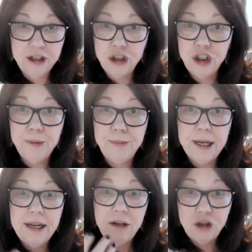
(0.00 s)
you should
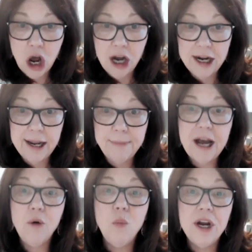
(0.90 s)
be talking
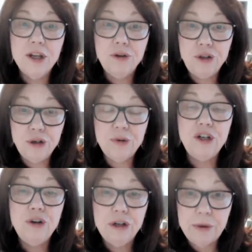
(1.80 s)
about what you do and
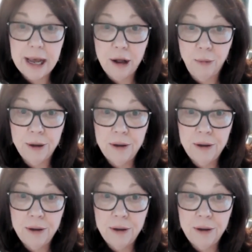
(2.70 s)
who you help.